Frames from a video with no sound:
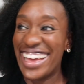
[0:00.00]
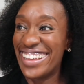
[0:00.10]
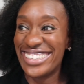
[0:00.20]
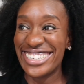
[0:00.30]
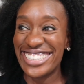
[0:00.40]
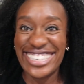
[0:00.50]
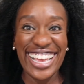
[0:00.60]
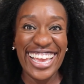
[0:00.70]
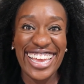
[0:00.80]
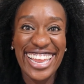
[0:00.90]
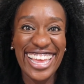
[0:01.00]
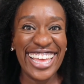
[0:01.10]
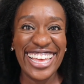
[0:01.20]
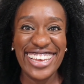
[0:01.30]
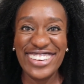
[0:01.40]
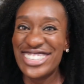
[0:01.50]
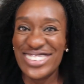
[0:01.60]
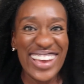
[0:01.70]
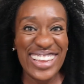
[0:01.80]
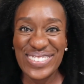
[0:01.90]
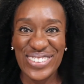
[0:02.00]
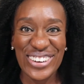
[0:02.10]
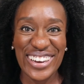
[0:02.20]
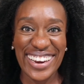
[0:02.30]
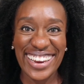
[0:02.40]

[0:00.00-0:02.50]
I'm just saying, what you waiting for?